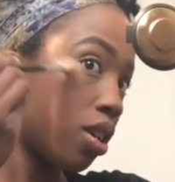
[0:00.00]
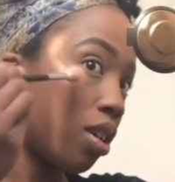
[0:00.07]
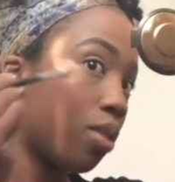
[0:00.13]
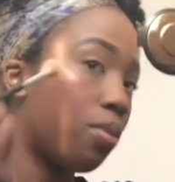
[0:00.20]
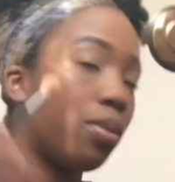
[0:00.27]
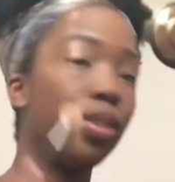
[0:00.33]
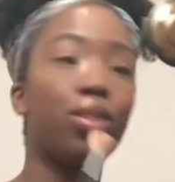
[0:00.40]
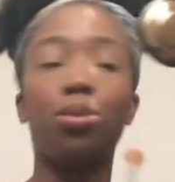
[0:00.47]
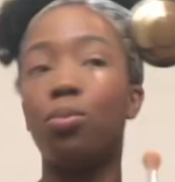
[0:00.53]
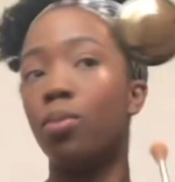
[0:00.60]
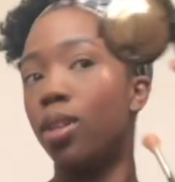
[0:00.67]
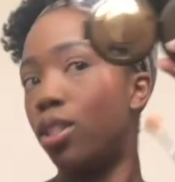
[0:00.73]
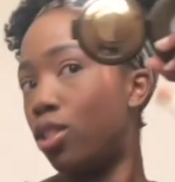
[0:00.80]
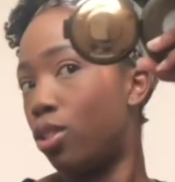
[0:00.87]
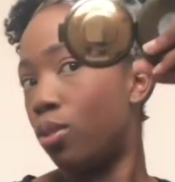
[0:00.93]
I don't want too
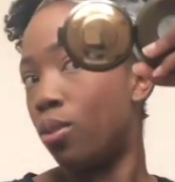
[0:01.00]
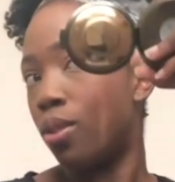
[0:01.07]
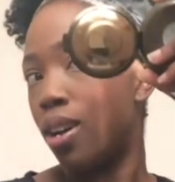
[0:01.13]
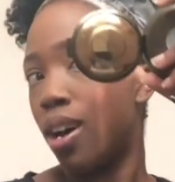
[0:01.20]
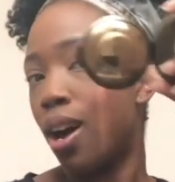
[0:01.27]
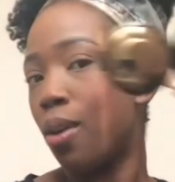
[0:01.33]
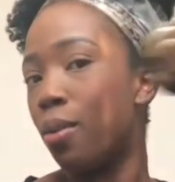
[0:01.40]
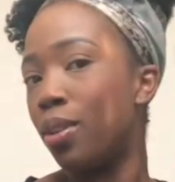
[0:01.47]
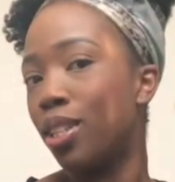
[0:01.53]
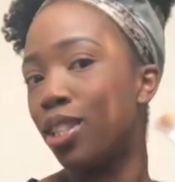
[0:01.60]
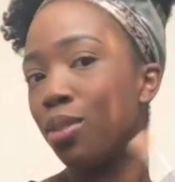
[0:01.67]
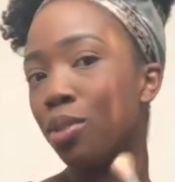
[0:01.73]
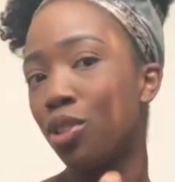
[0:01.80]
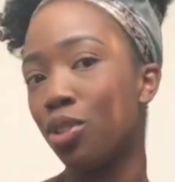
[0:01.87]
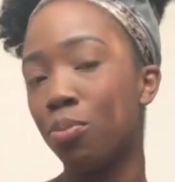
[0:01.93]
much, so I always
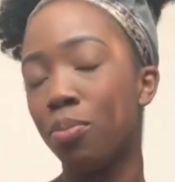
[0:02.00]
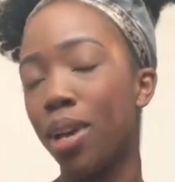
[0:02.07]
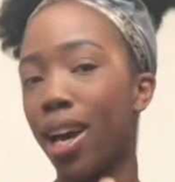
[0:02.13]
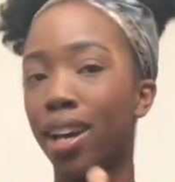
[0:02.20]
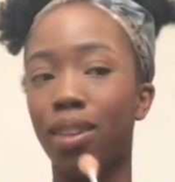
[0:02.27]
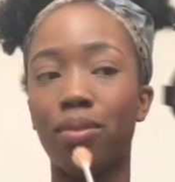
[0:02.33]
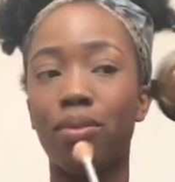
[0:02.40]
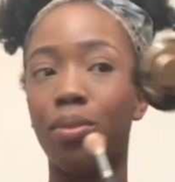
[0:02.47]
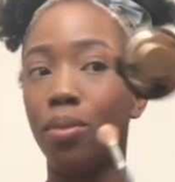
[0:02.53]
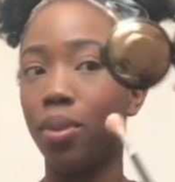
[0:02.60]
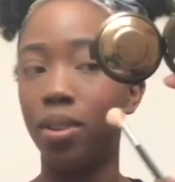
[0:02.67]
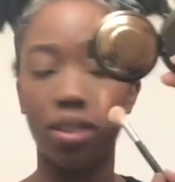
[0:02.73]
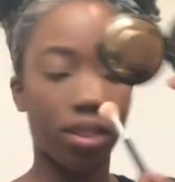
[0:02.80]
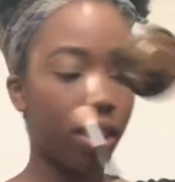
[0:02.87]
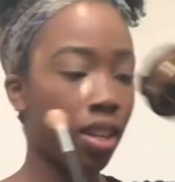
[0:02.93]
switch back and
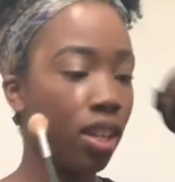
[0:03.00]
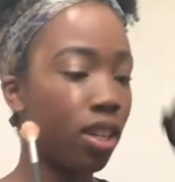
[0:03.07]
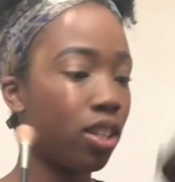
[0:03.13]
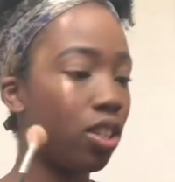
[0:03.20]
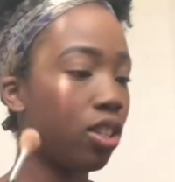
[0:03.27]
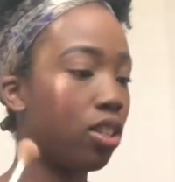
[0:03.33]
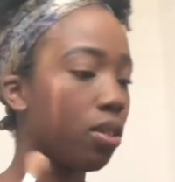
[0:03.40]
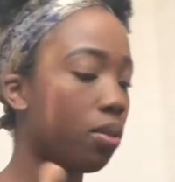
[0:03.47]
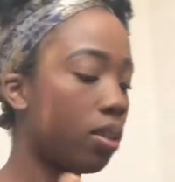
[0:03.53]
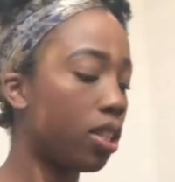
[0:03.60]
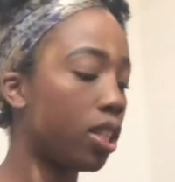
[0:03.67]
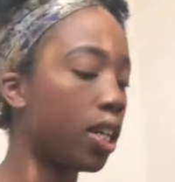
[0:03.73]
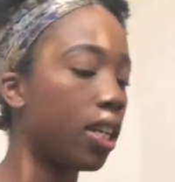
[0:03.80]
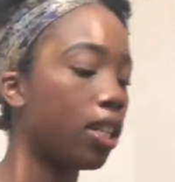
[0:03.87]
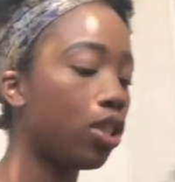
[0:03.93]
forth just so it's
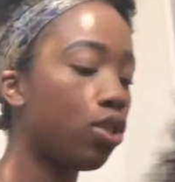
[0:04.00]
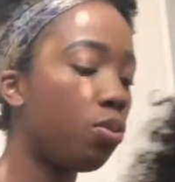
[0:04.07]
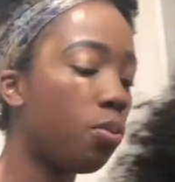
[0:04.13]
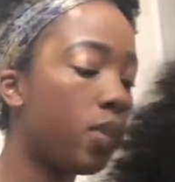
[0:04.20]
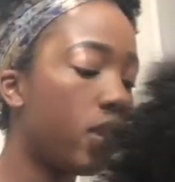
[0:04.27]
not too